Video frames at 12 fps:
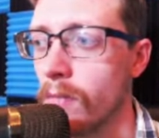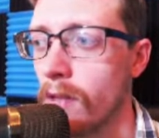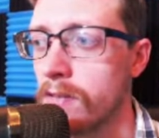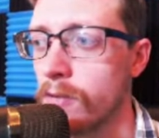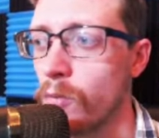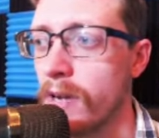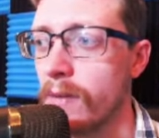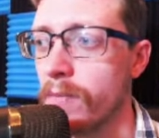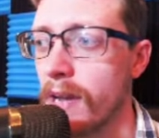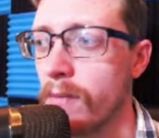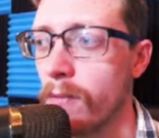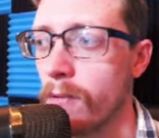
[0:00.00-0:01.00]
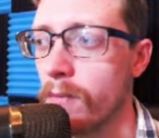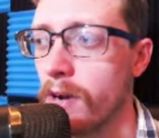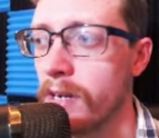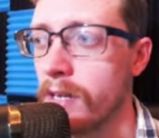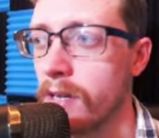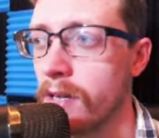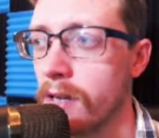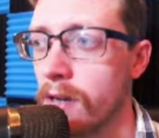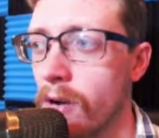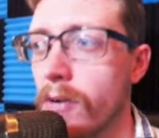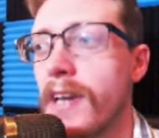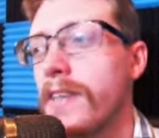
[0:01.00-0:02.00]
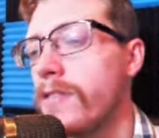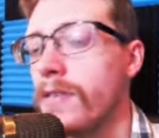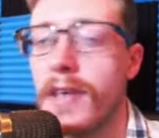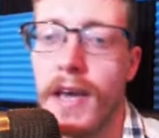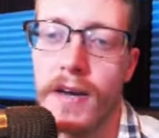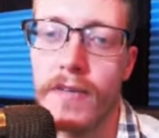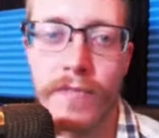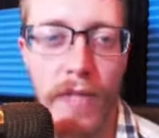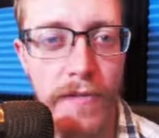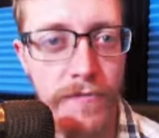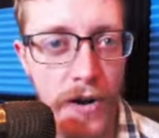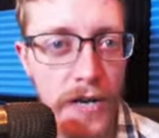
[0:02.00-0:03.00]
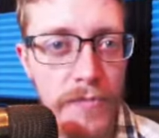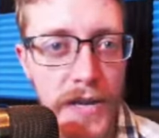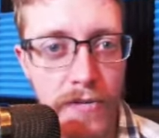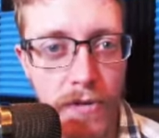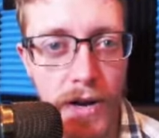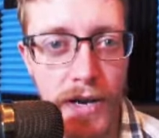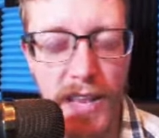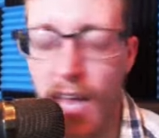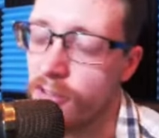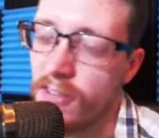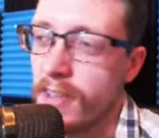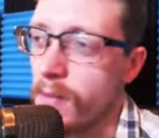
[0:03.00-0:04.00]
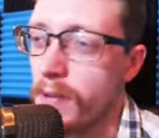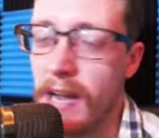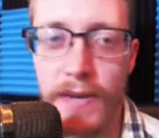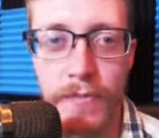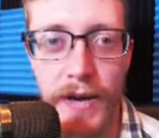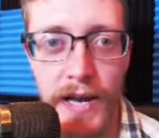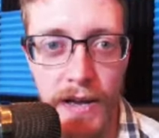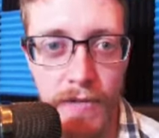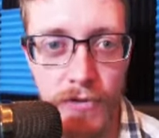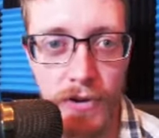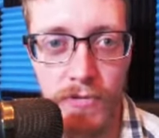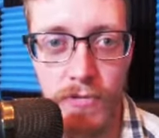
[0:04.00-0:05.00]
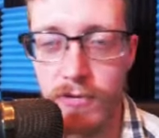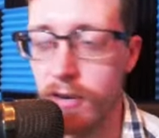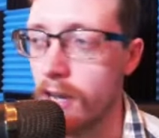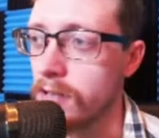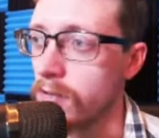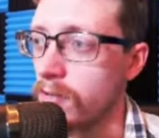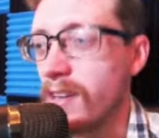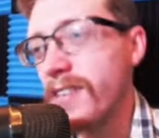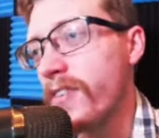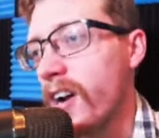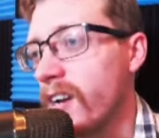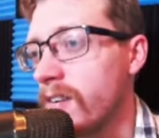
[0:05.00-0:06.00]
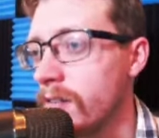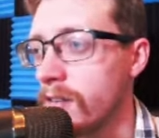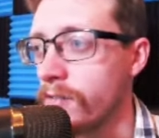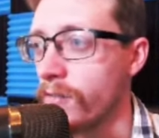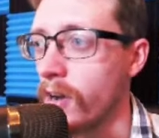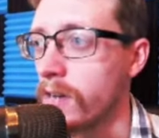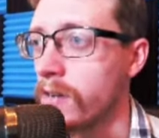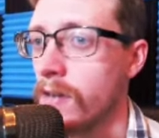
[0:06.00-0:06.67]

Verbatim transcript: So we can make more money. Okay, yeah. F me, right? And just get back in bed after I told you not to. That's fine. That's fine.